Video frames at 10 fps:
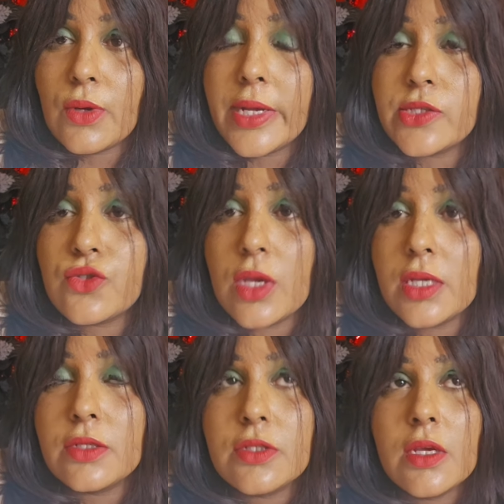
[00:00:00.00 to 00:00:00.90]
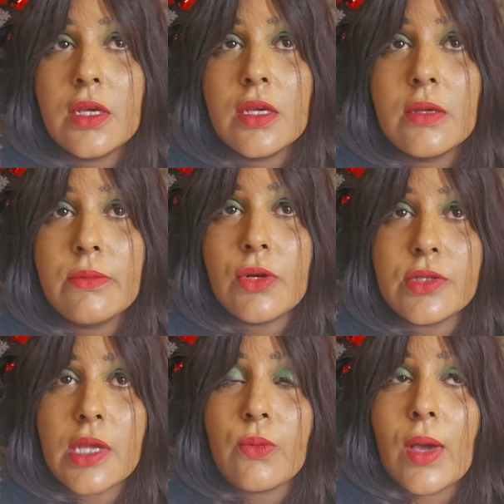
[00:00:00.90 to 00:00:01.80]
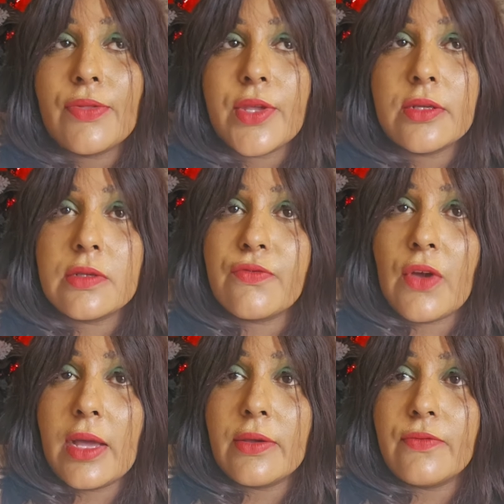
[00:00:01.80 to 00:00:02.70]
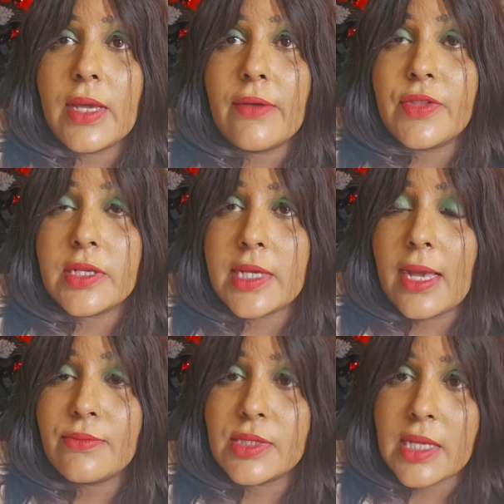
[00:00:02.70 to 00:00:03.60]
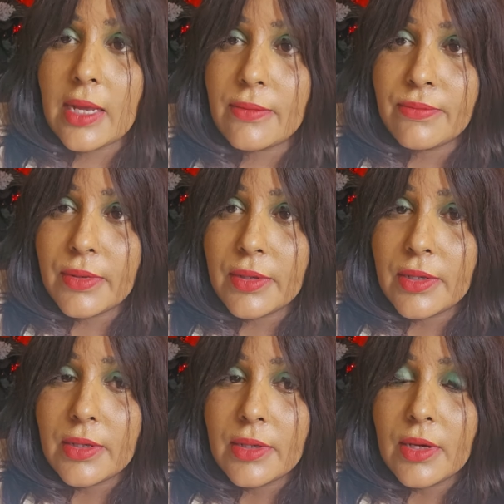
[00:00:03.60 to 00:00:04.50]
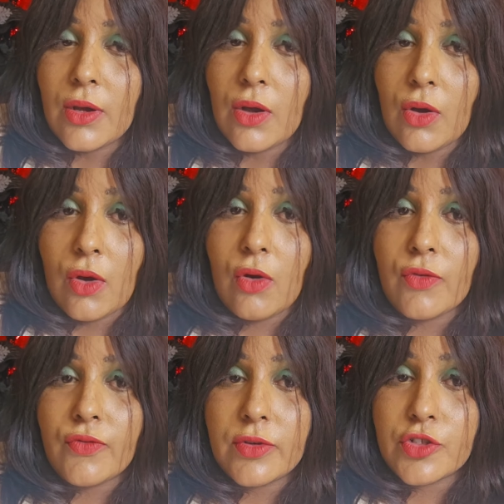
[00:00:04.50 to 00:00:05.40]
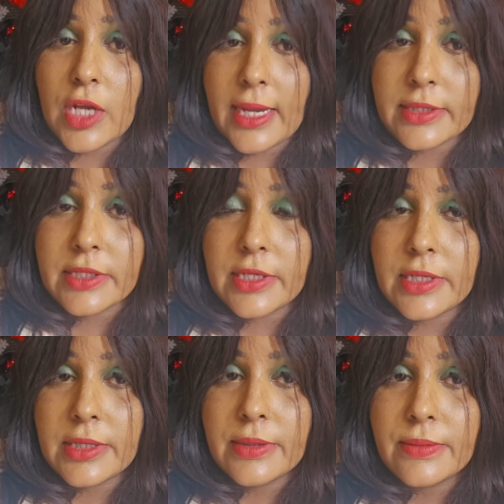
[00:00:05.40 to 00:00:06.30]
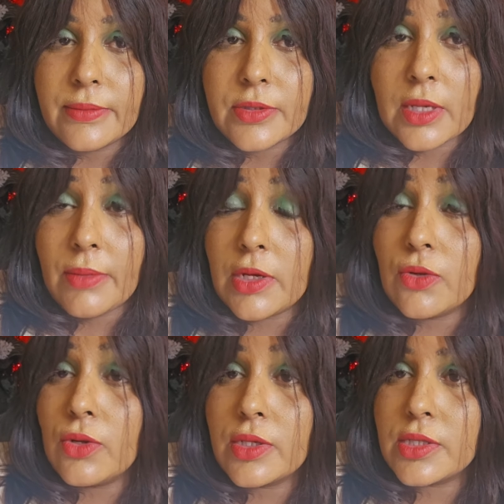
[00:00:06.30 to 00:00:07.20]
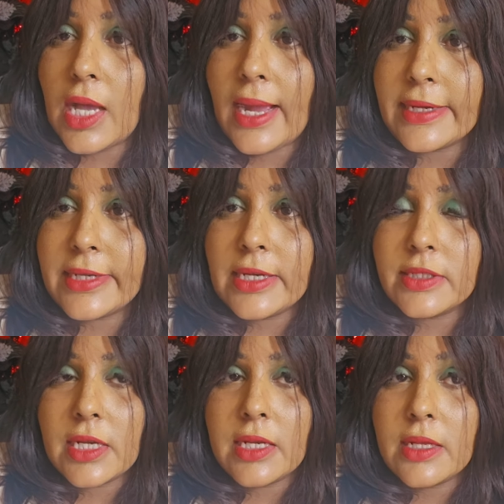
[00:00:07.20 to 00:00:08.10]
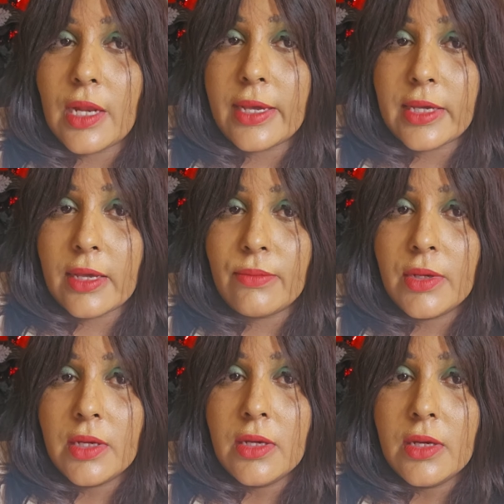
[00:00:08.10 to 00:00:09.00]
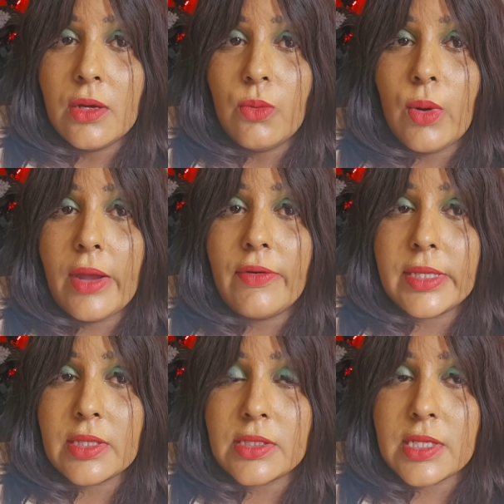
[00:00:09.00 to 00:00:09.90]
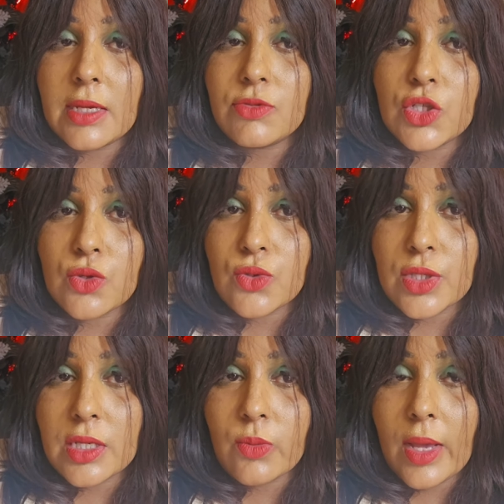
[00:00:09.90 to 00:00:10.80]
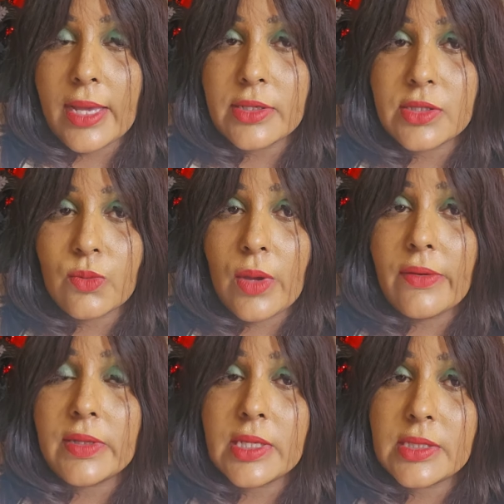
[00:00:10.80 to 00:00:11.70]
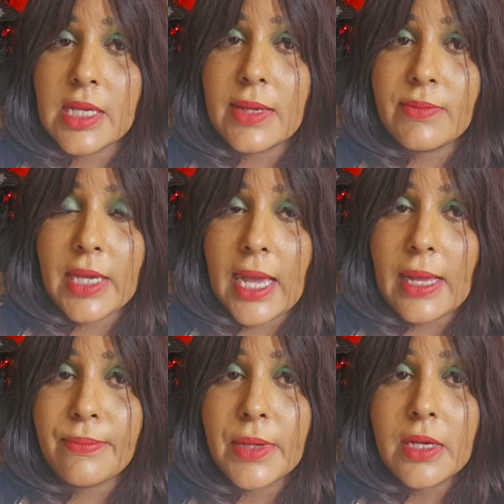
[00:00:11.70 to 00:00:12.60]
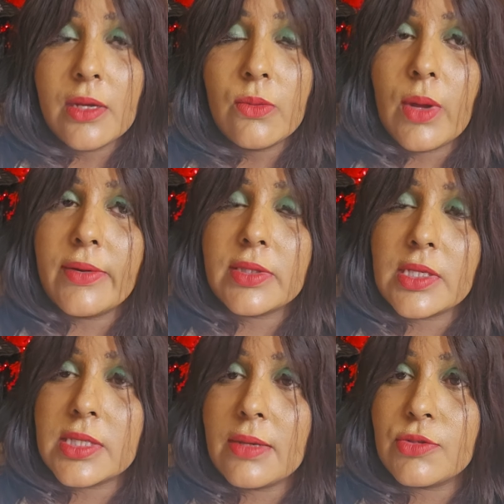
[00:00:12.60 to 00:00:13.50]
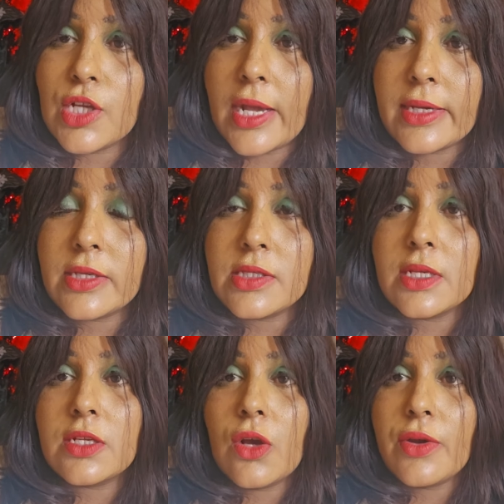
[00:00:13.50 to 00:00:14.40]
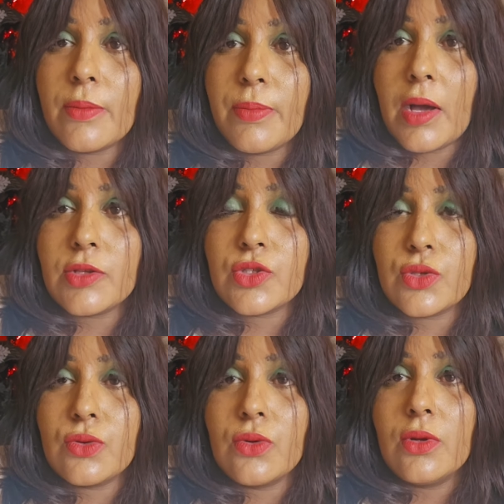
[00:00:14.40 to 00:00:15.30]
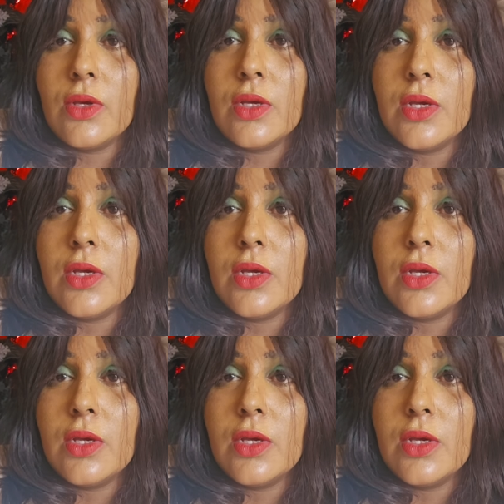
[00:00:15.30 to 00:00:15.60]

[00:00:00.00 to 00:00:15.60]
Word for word: Quite strange because at 135 we have the time sign of Jack d someone who looks identically like him, wearing the same shoes he wears, wearing the same cap, wearing the same jacket, sitting on a bar stool